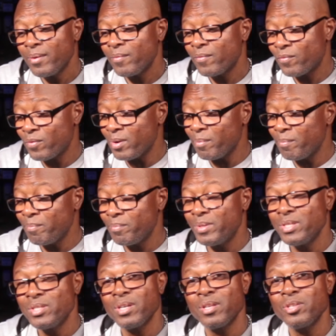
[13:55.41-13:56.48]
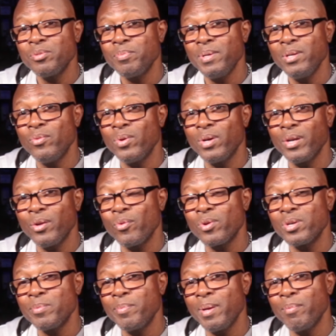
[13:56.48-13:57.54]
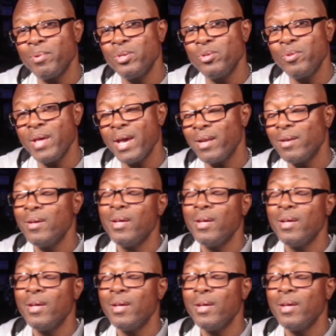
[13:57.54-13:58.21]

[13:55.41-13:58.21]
from this other speed run in order to be able to do that.